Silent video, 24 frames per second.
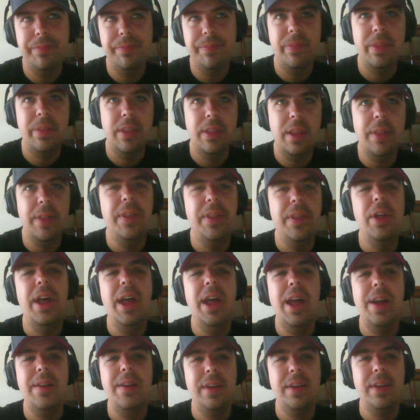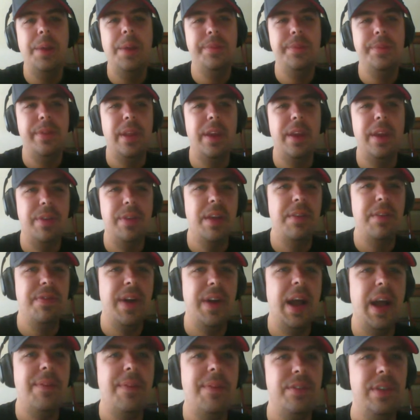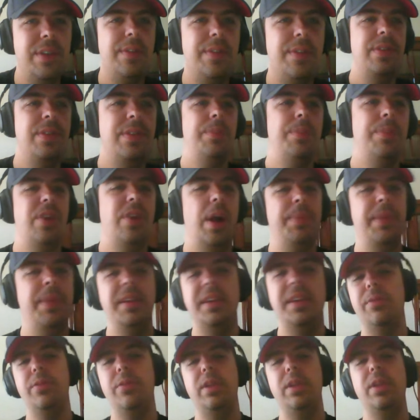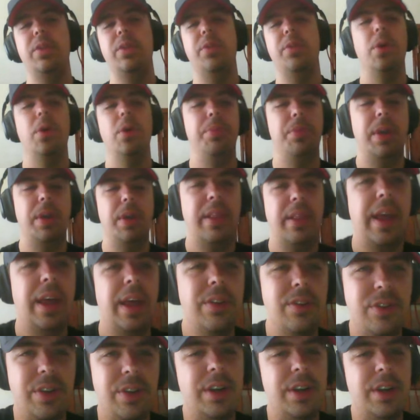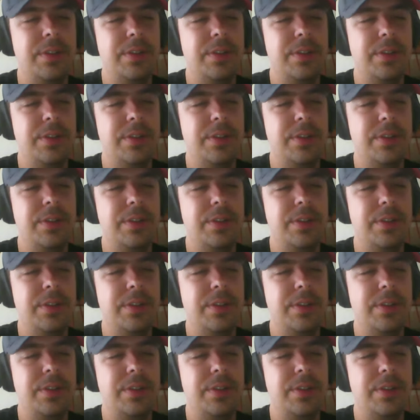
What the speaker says: they'll have time for that 5 and 7 step drop they didn't really incorporate last year.